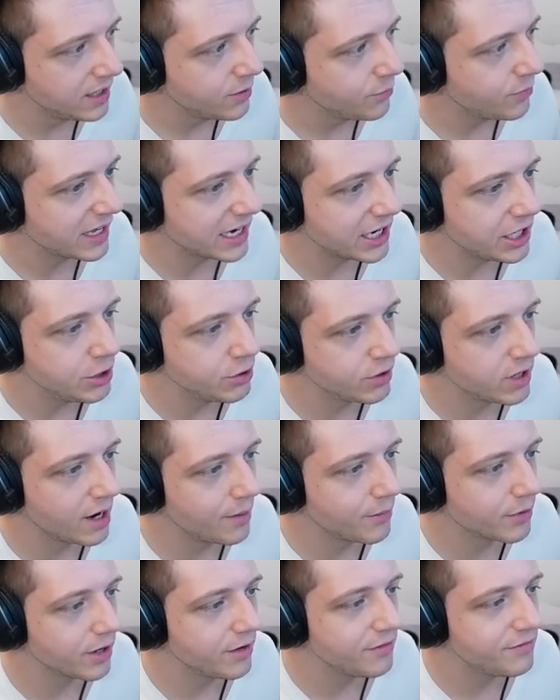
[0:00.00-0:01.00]
We got a
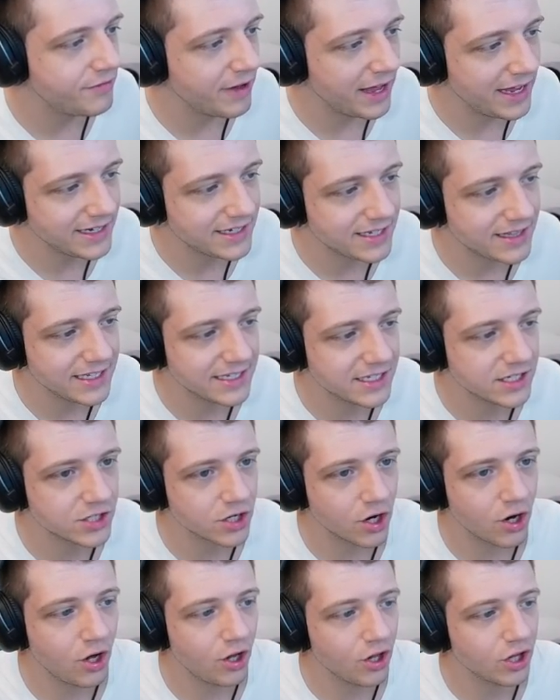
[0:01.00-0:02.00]
newcomer event. This is
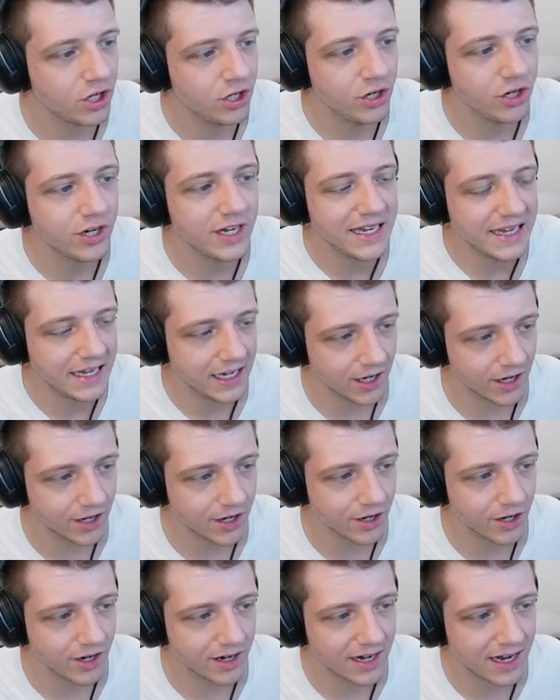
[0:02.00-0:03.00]
all cookie
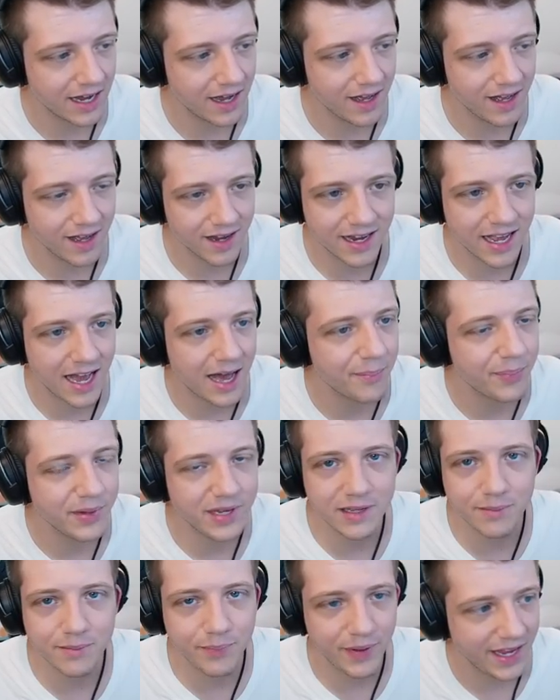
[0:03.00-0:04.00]
cutter uh,
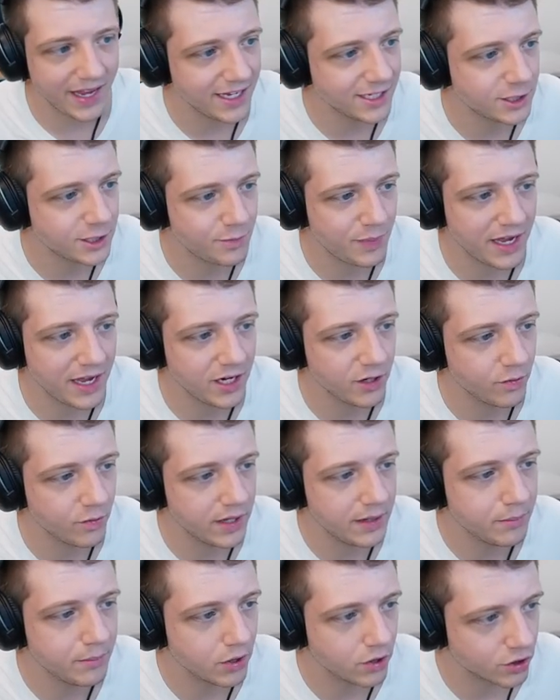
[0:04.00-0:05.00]
copy and paste pay to
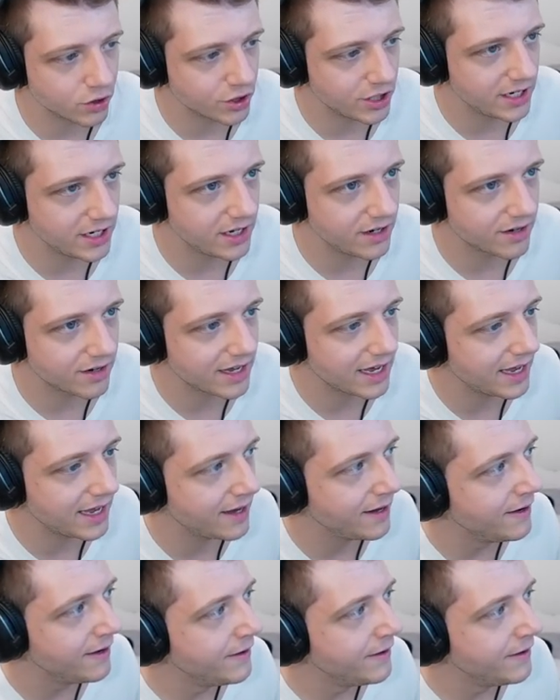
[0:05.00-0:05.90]
win bullshit. Okay.